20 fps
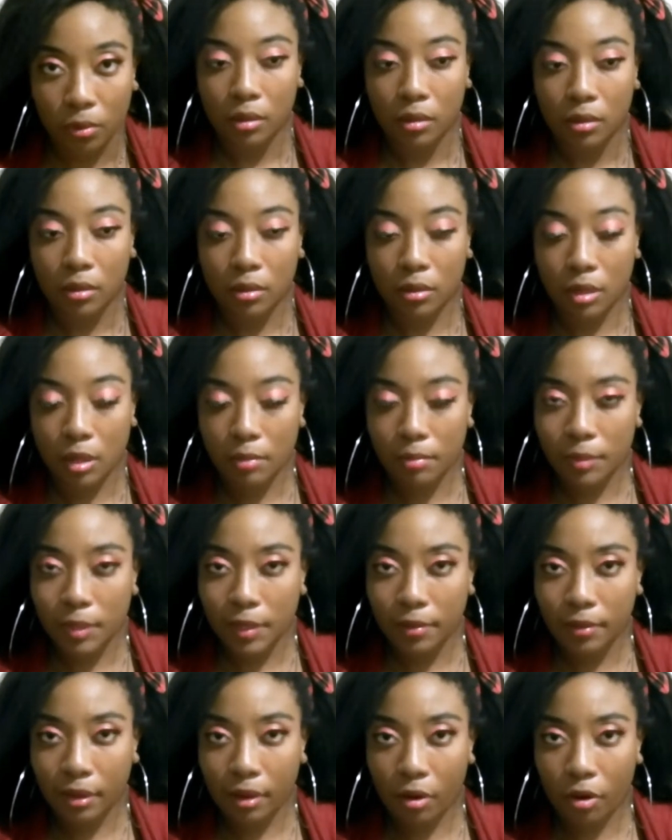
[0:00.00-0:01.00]
Snape
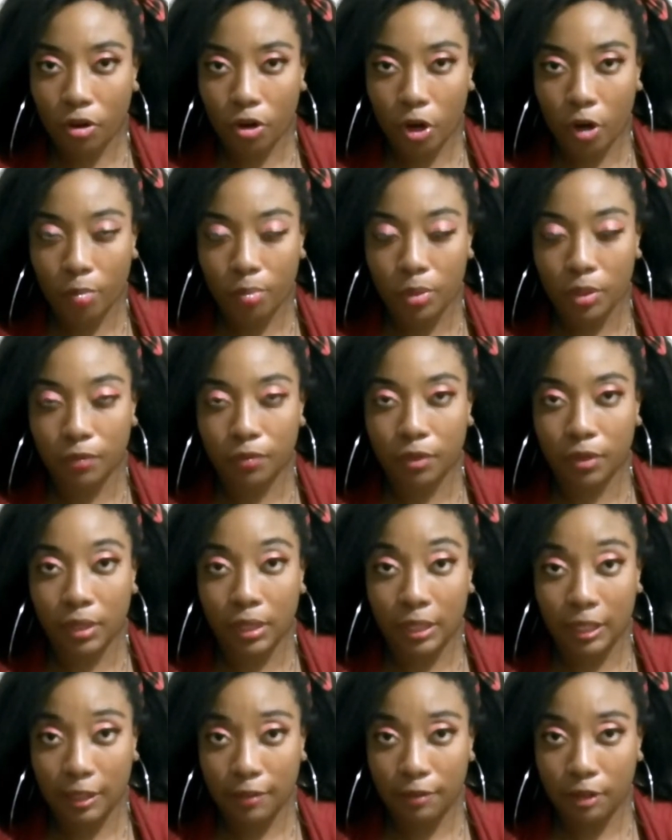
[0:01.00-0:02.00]
takes out a copy of the
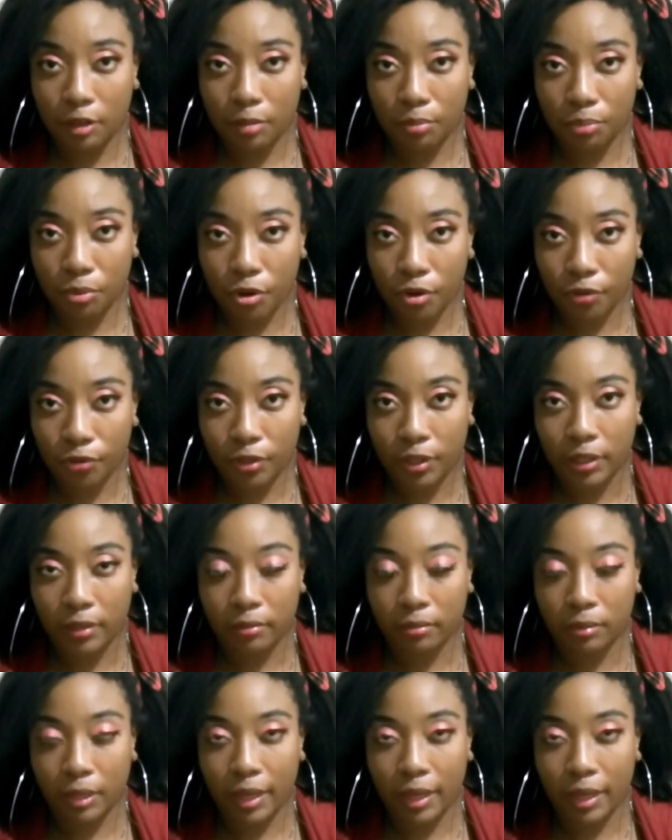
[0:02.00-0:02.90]
Evening Prophet